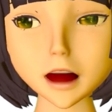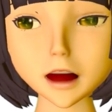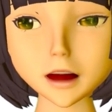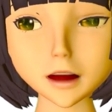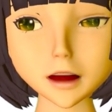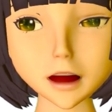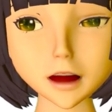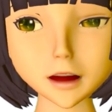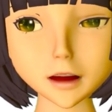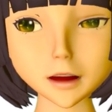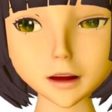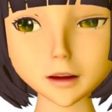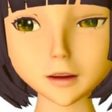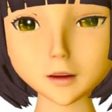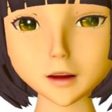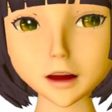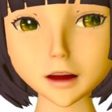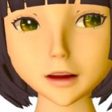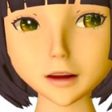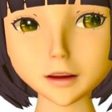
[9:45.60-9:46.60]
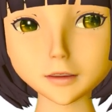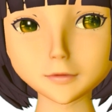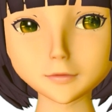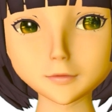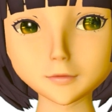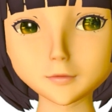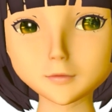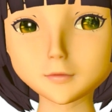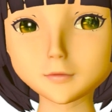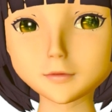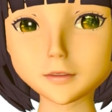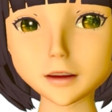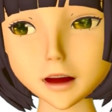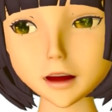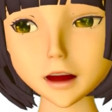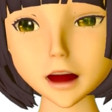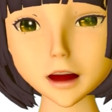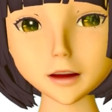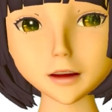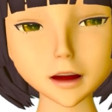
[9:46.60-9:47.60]
And the answer is
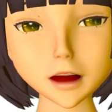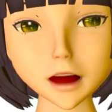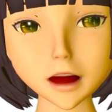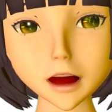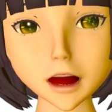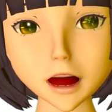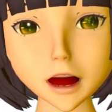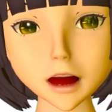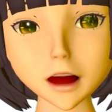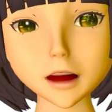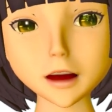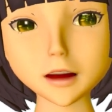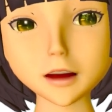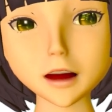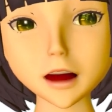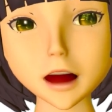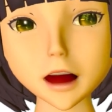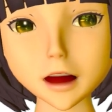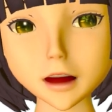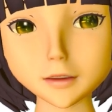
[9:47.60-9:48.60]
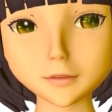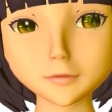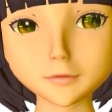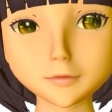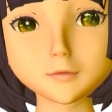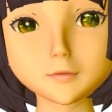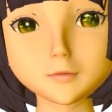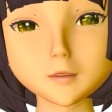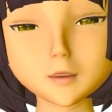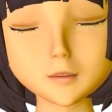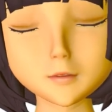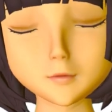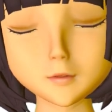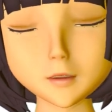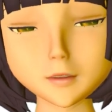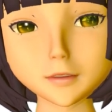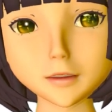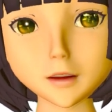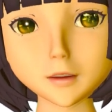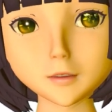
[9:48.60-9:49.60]
that sekai de,
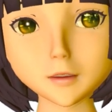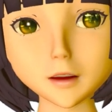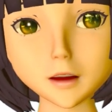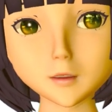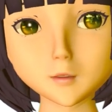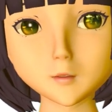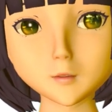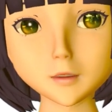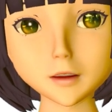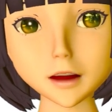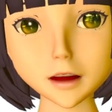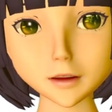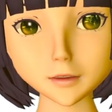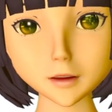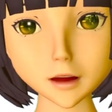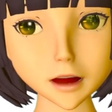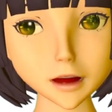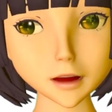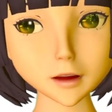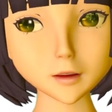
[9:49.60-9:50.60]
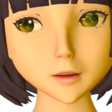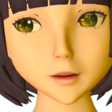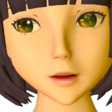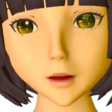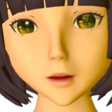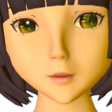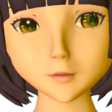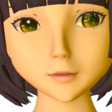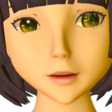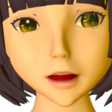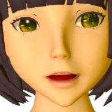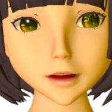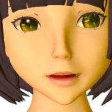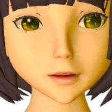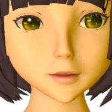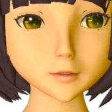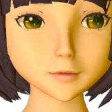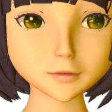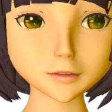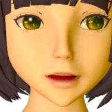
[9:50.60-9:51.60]
remember that we always treat a logical
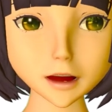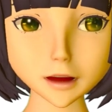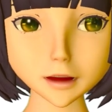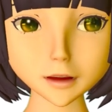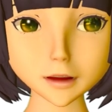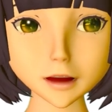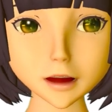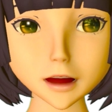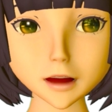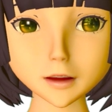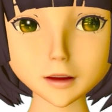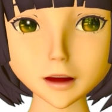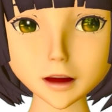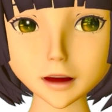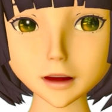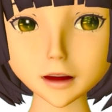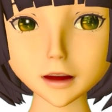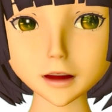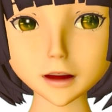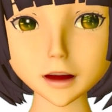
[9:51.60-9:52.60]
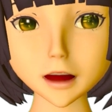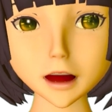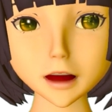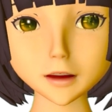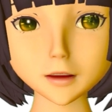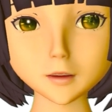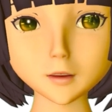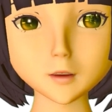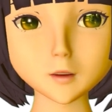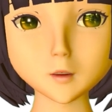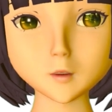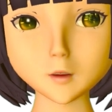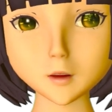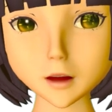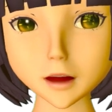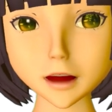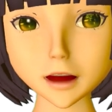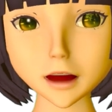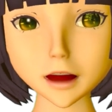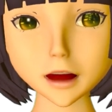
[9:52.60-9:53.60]
particle plus the noun it's attached to
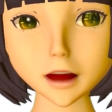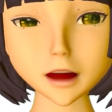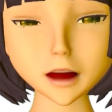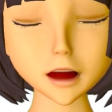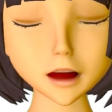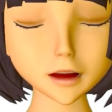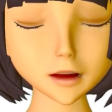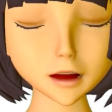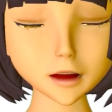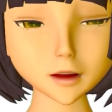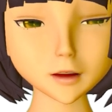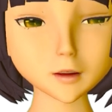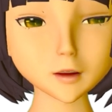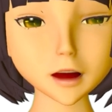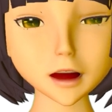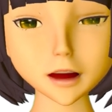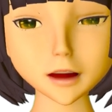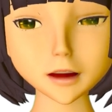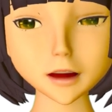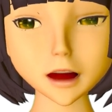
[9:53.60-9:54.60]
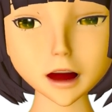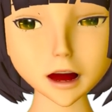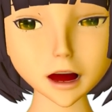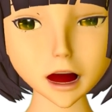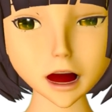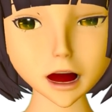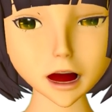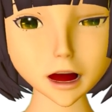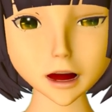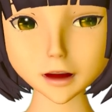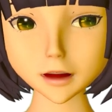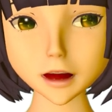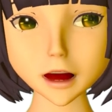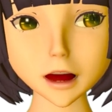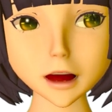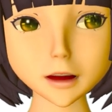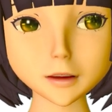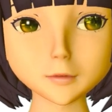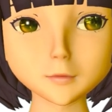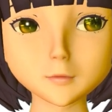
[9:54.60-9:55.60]
as a unit. Sekai
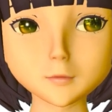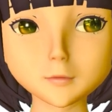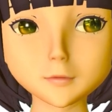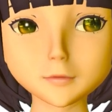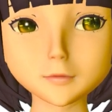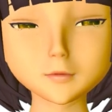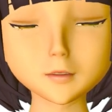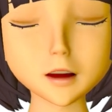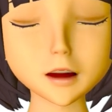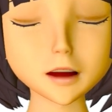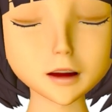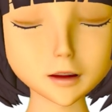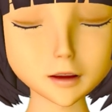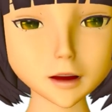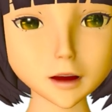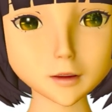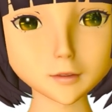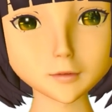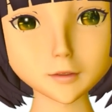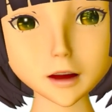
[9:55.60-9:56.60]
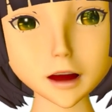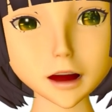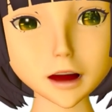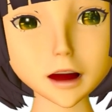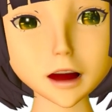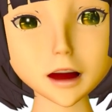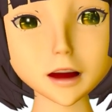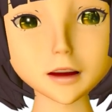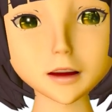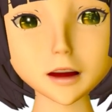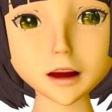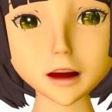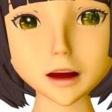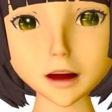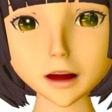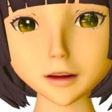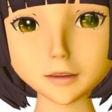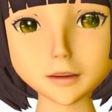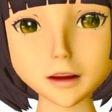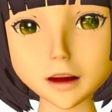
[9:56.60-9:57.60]
de is defining the
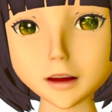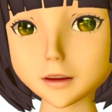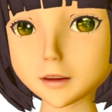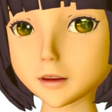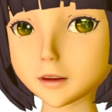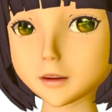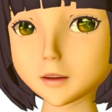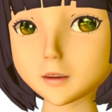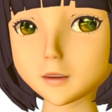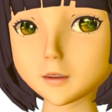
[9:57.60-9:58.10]
limit